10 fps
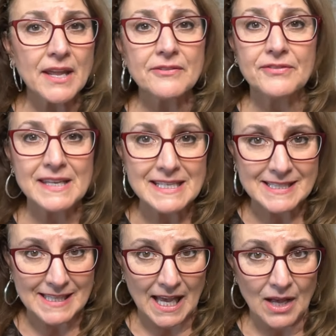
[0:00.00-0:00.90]
a
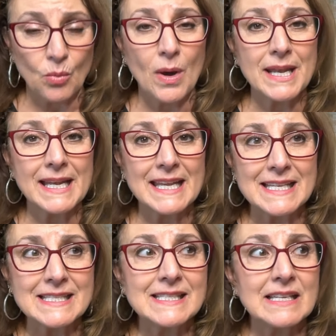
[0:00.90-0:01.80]
visa, what it
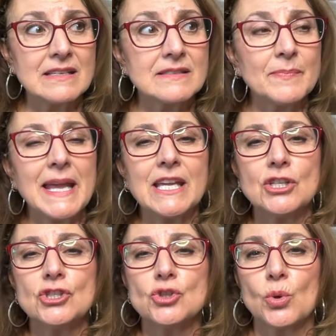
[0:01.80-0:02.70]
is making
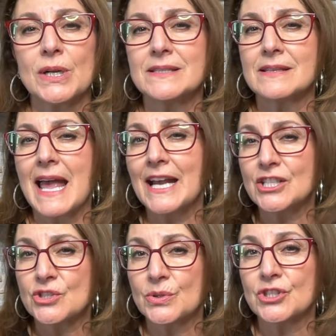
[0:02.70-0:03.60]
sure it's an
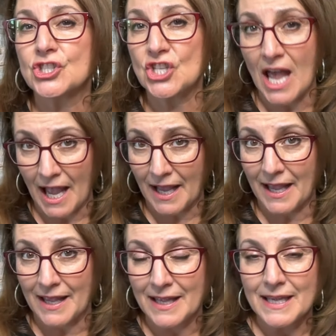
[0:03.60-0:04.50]
extra check
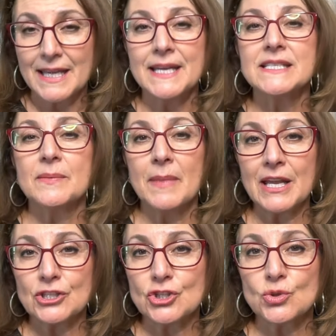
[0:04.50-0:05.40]
to
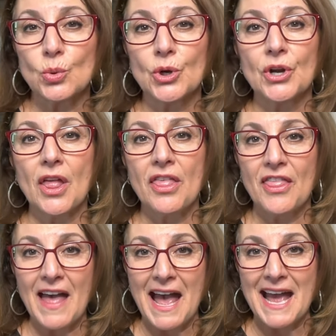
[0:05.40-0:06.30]
make sure
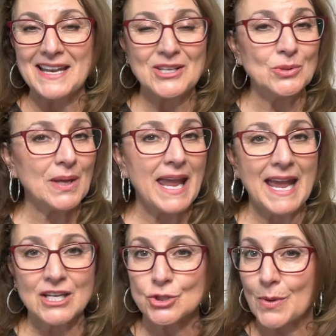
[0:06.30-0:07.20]
that you
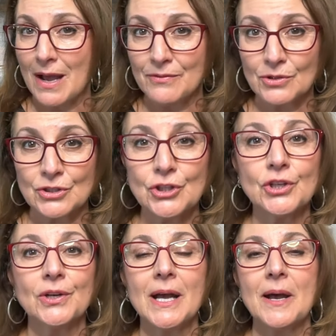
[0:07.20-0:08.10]
can travel in
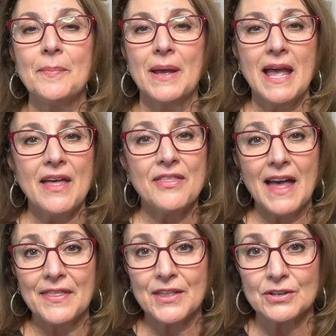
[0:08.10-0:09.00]
Europe,
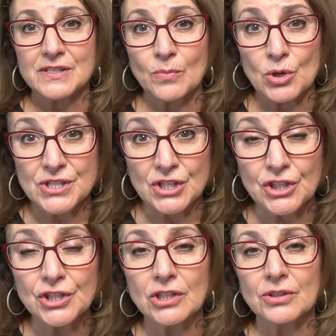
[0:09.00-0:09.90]
that there is more
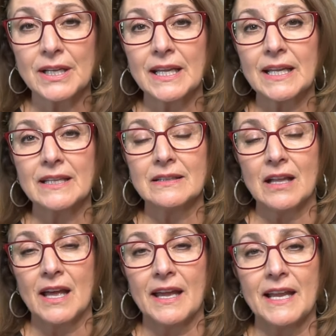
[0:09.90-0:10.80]
security in
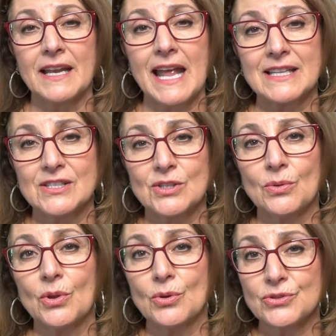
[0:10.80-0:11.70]
line. And so
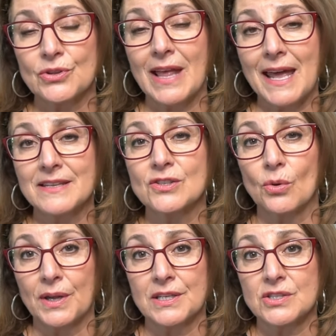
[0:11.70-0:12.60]
that is
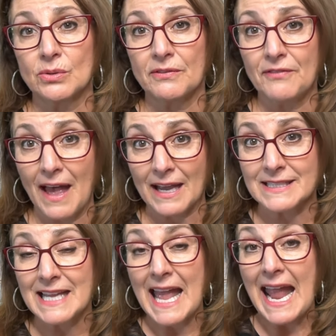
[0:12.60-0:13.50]
going into effect.
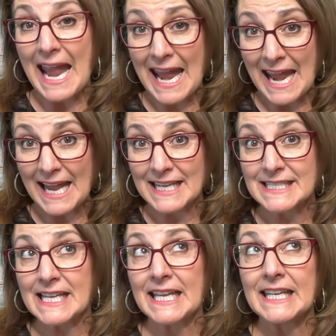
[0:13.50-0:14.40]
And
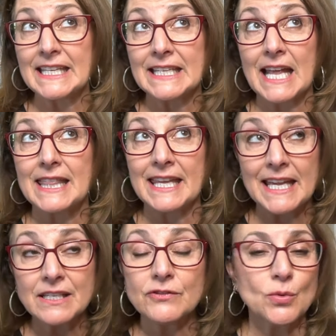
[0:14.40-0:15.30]
at the
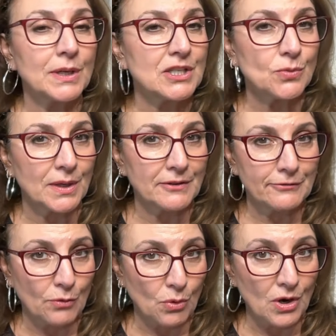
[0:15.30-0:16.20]
end of
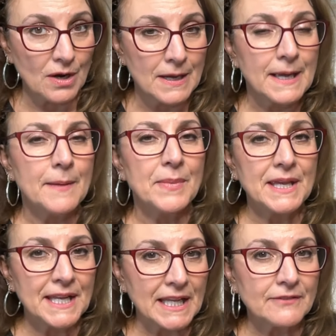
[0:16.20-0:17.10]
2024,
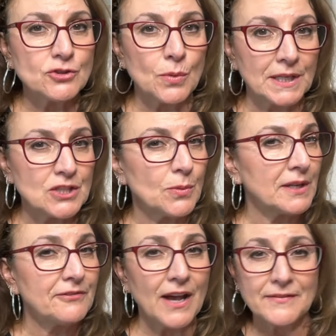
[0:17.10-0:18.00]
beginning of
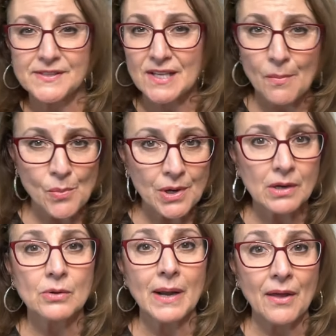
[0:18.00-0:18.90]
2025, somewhere
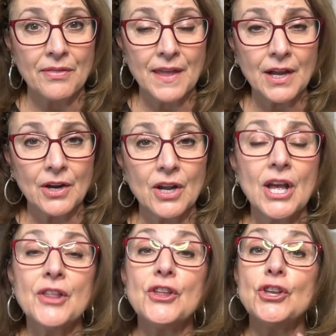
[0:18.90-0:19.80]
around there,
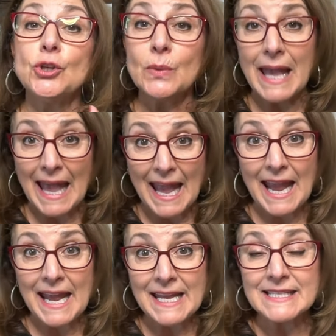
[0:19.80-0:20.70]
the
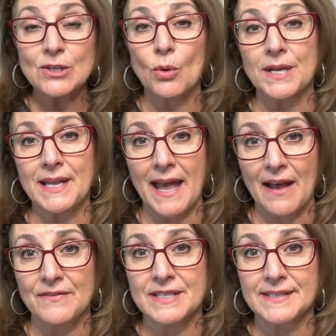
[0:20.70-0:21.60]
UK is going to
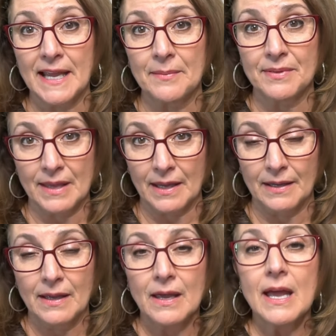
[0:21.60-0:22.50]
have the same thing.
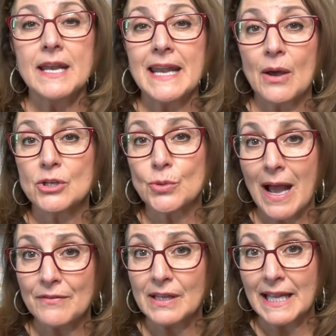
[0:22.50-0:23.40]
Now, a
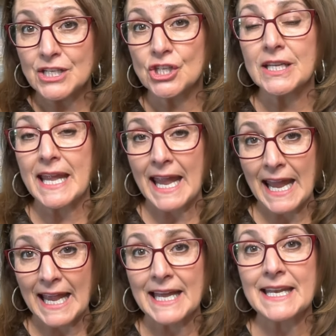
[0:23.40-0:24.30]
travel agent
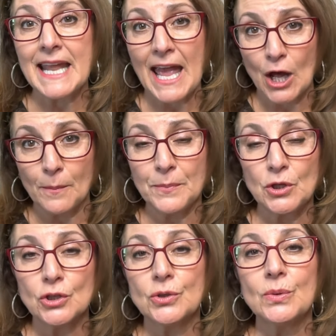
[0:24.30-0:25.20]
can help
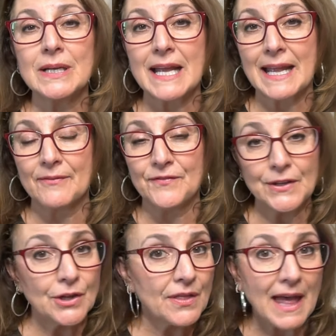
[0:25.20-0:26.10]
you
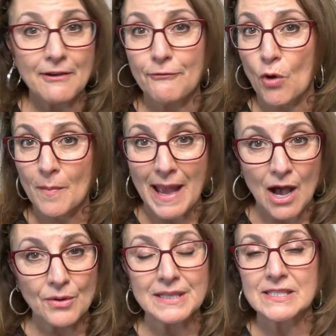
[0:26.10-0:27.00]
fill that form
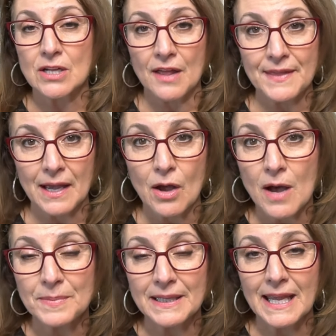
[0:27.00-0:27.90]
out. It's not that
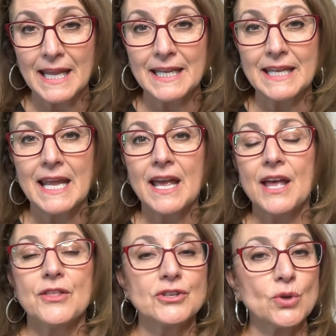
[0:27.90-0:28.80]
complicated.
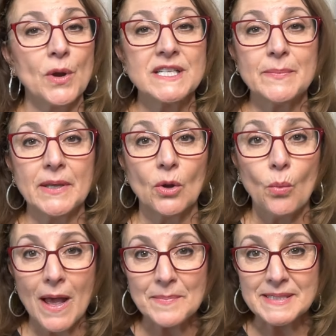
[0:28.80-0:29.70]
There's going to be a
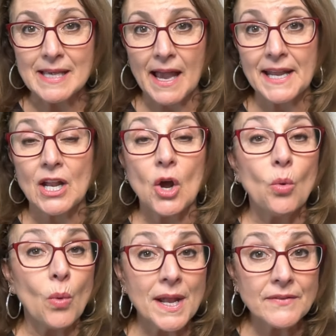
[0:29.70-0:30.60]
website.
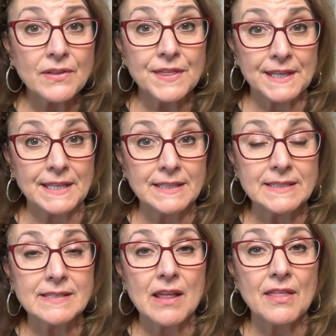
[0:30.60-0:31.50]
One of the
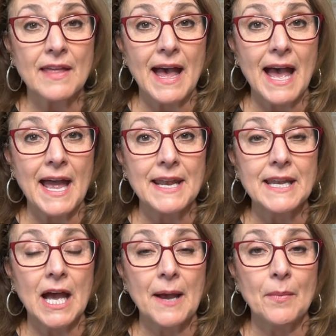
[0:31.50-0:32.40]
things that
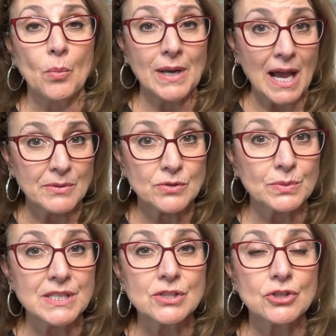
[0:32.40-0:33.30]
when I was
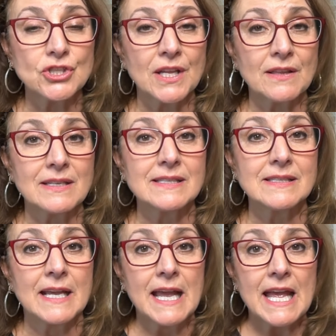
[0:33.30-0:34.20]
researching
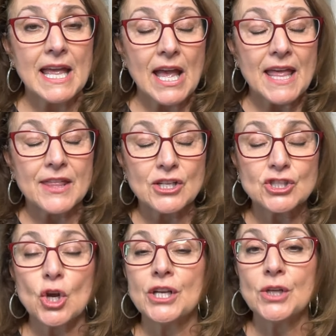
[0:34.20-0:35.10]
this, there's
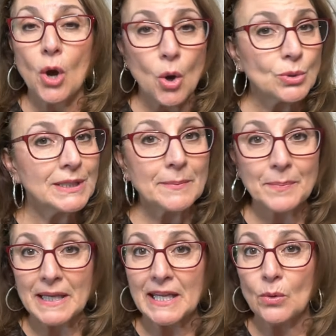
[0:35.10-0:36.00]
going to only
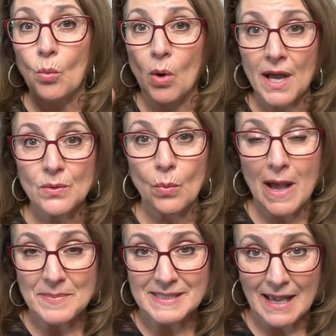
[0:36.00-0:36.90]
be one
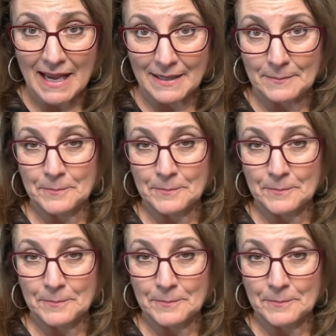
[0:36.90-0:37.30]
website.